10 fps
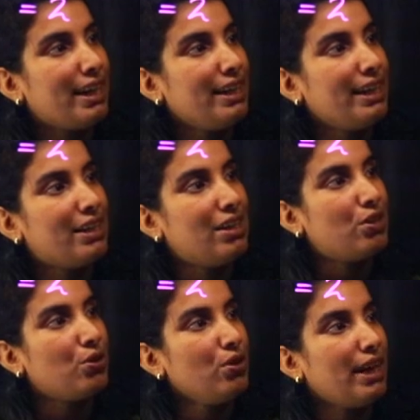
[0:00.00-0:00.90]
n equal
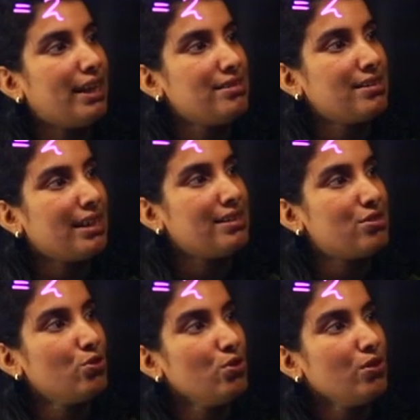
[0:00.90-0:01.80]
to x
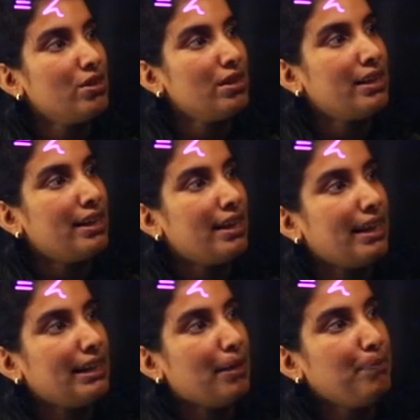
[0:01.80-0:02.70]
raised to
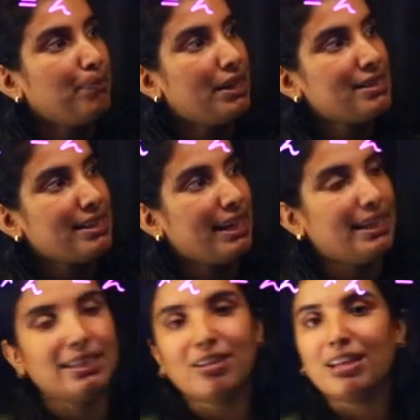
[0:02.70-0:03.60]
m plus n
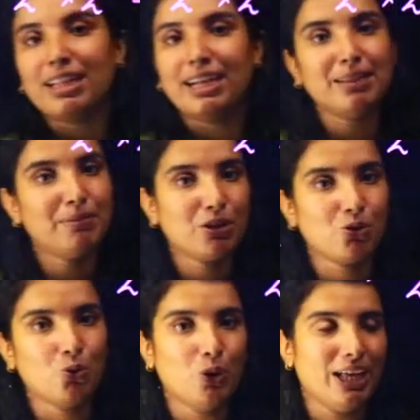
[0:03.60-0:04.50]
in all the number
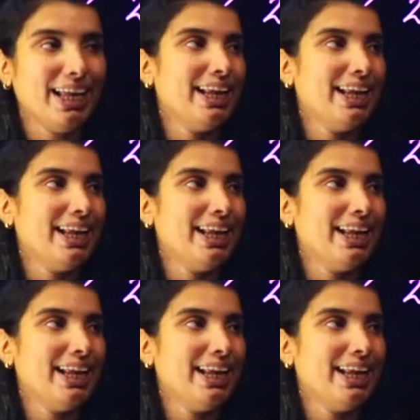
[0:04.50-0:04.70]
rule.